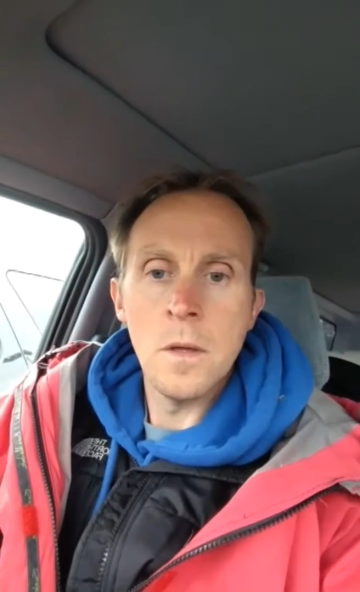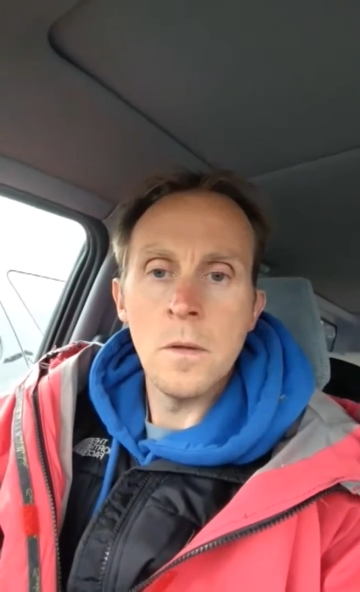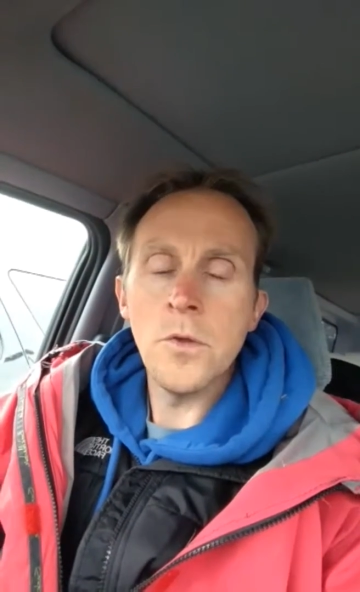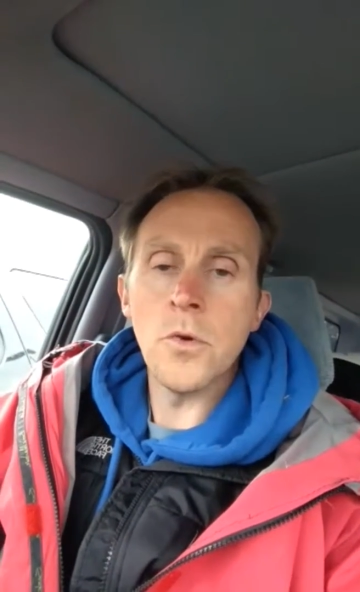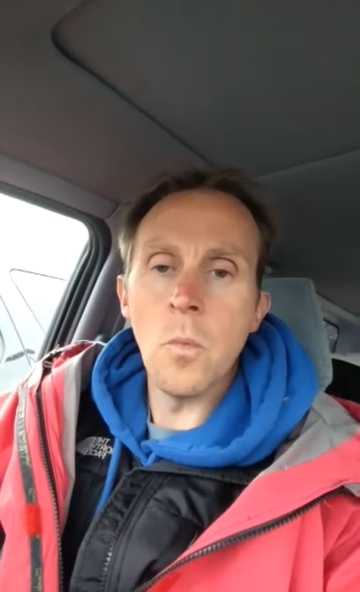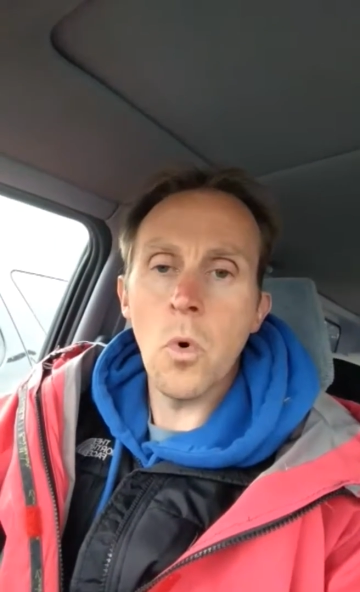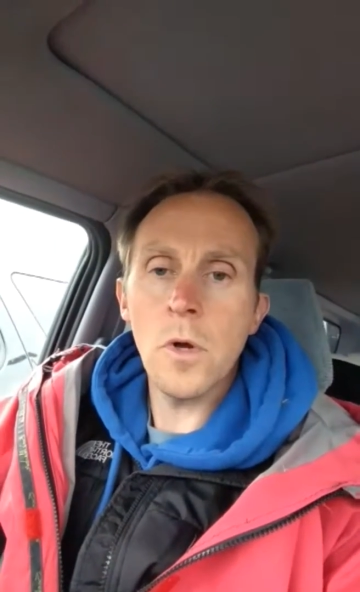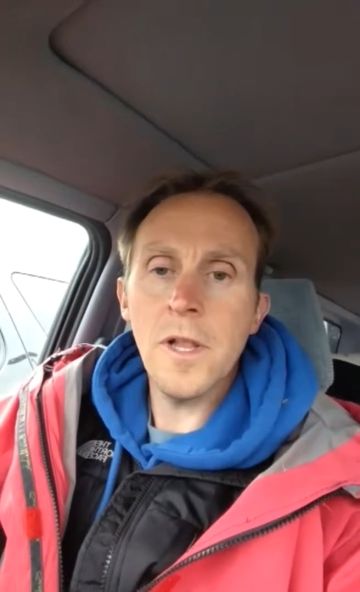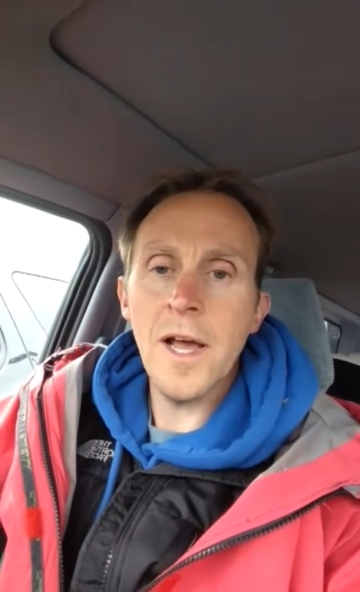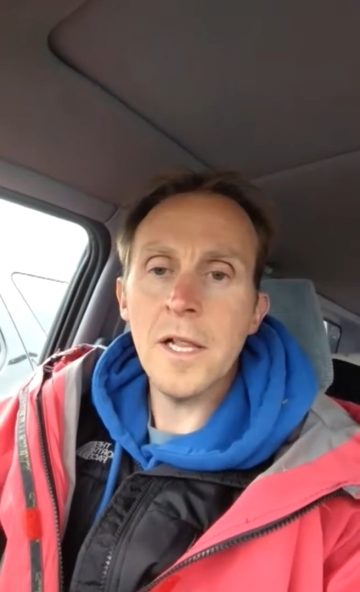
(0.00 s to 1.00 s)
You're more
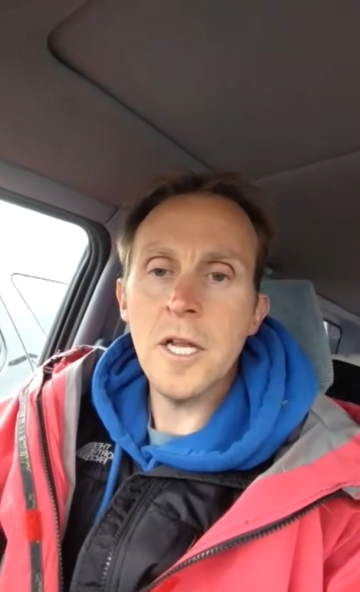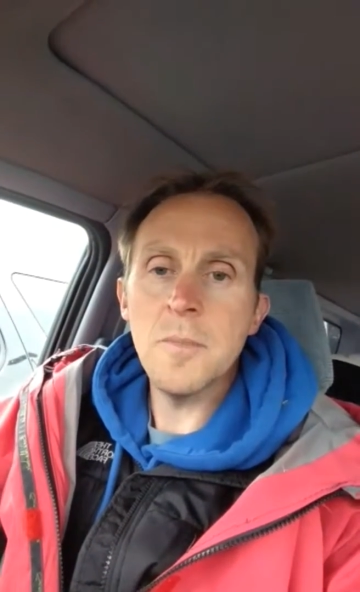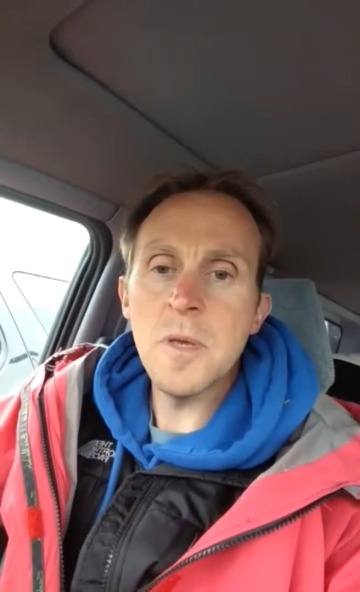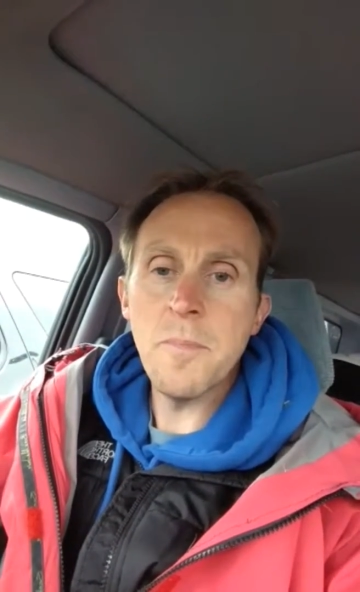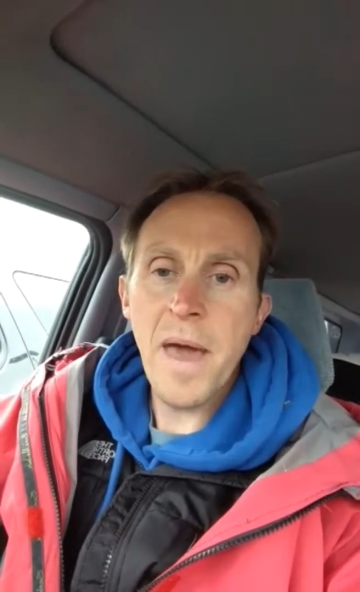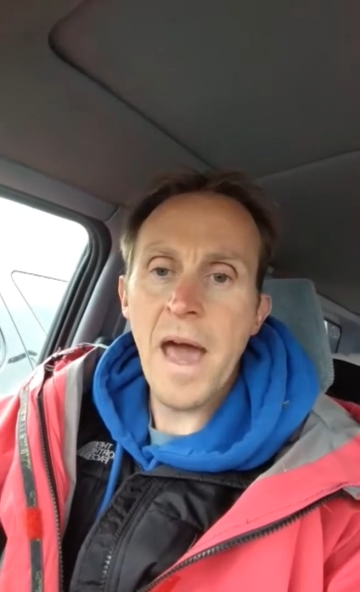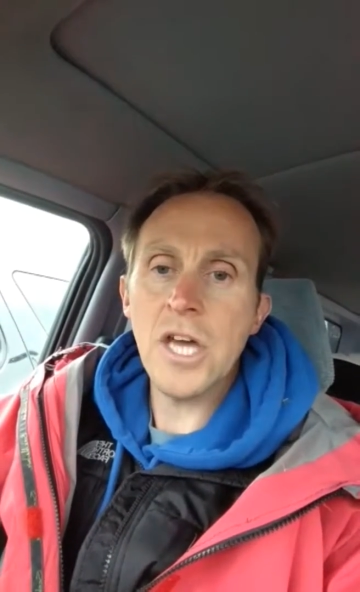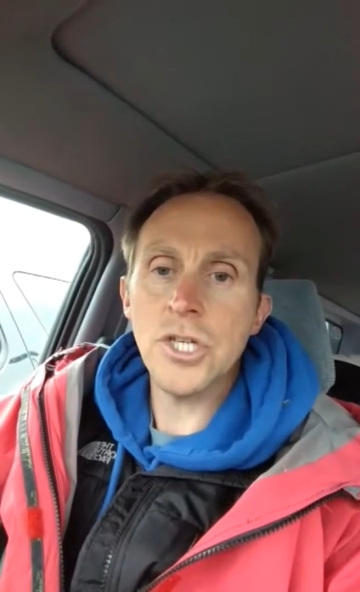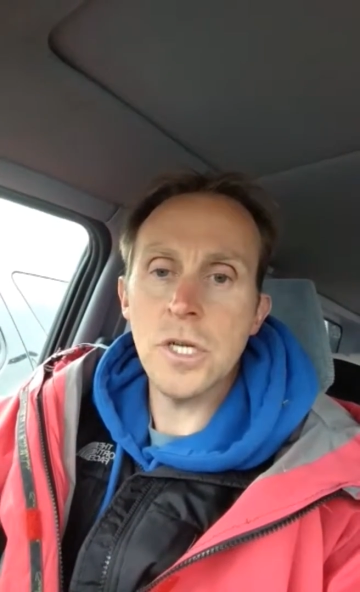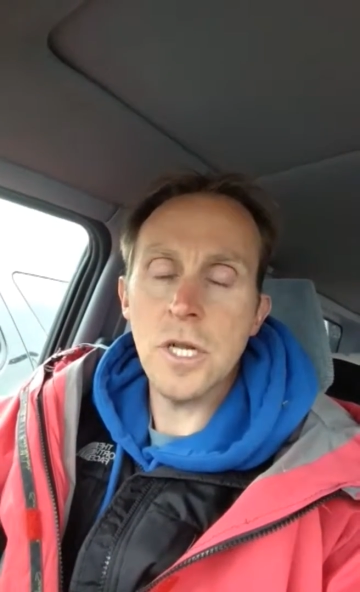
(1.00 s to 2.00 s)
likely to be
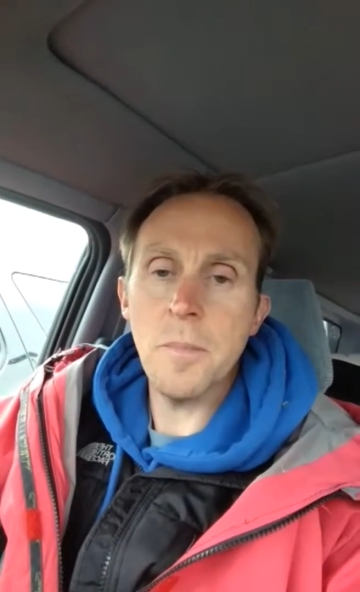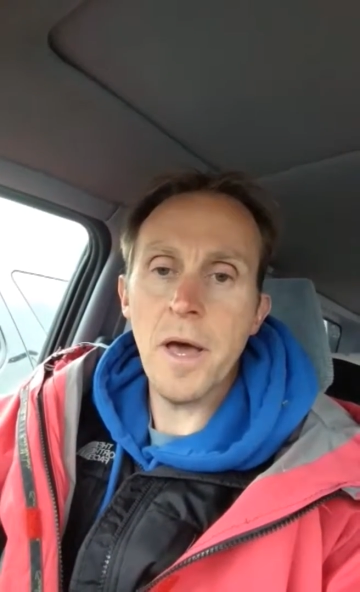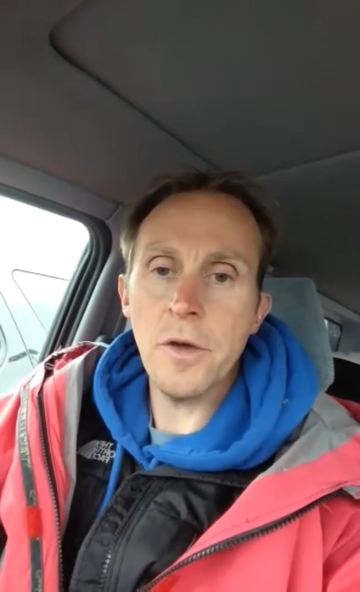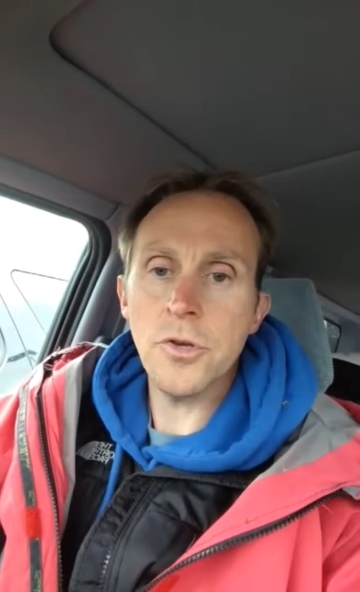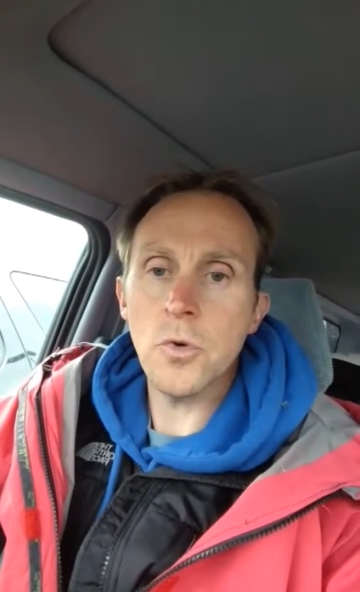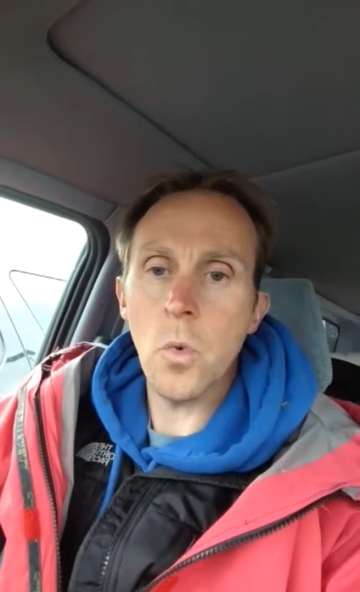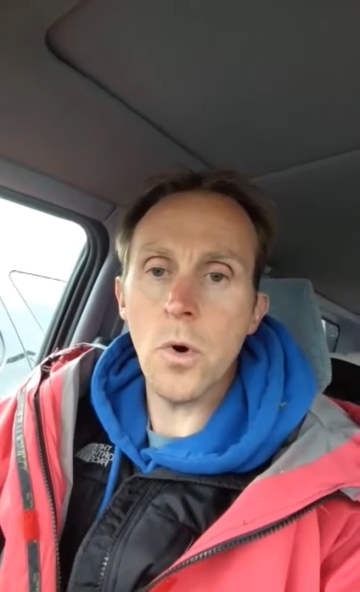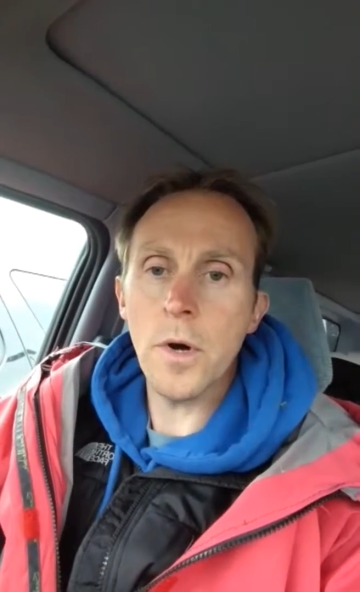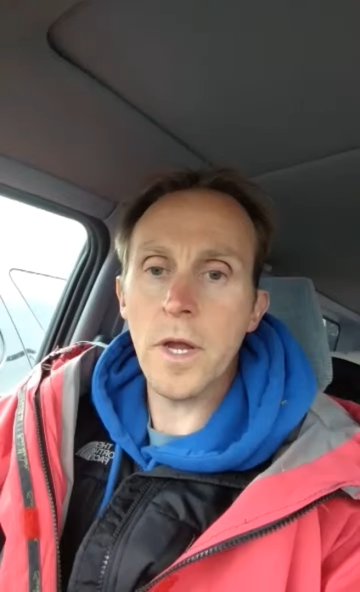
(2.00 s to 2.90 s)
passionate about your work